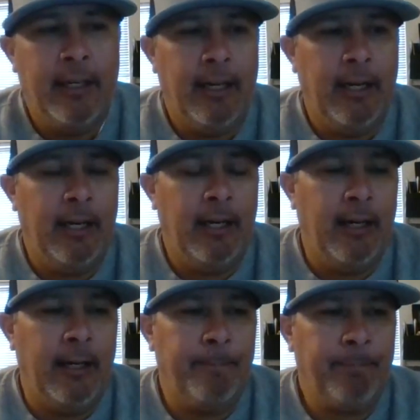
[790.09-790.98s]

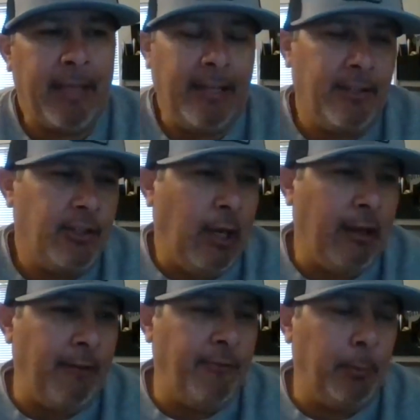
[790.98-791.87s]
I
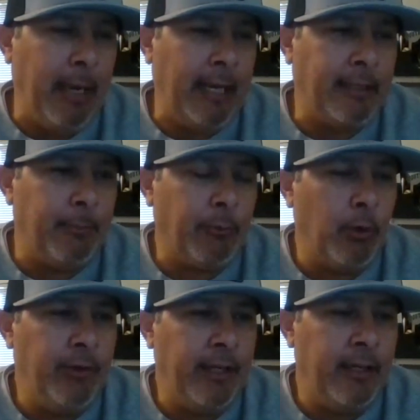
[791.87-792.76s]
feel bad that
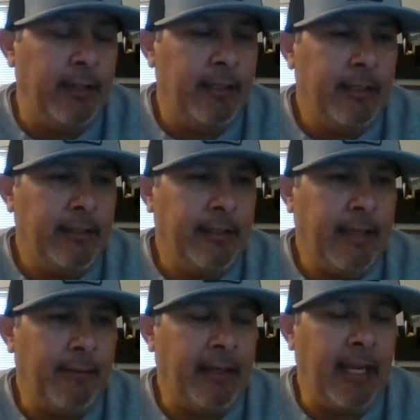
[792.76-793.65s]
Monrovia didn't
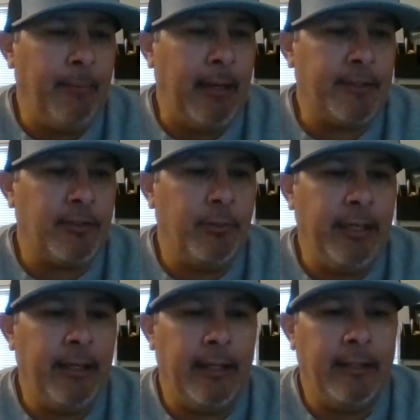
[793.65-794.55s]
have a game last
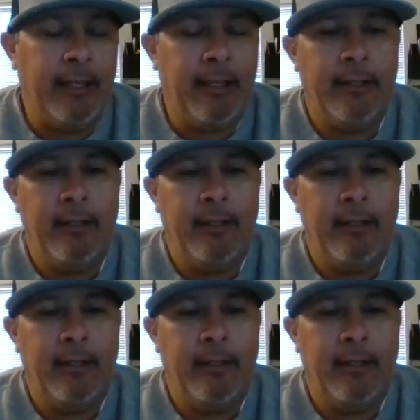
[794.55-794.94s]
week, and that